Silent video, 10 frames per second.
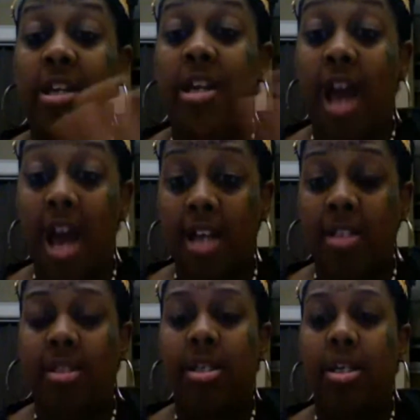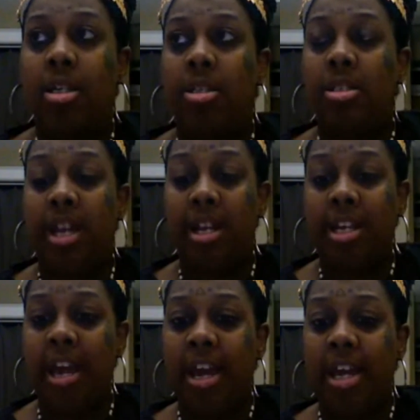cannot
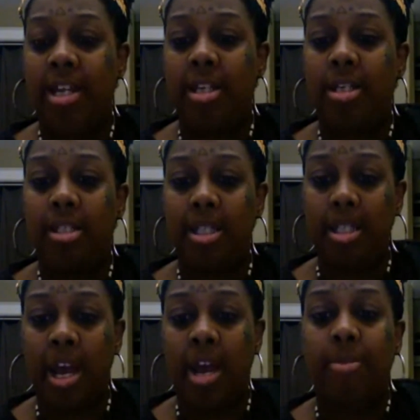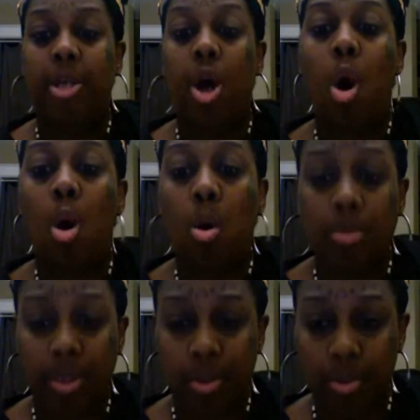dedicate the time to
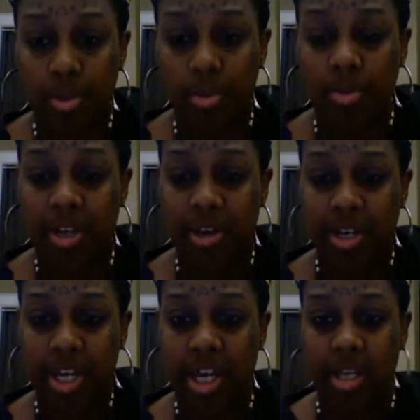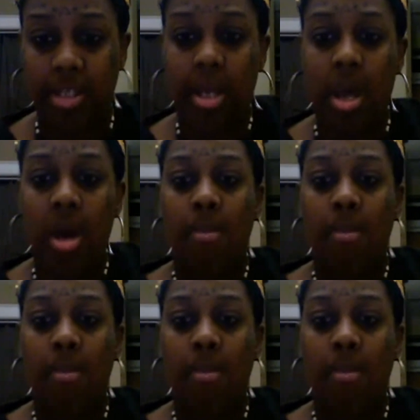homeschool their kids.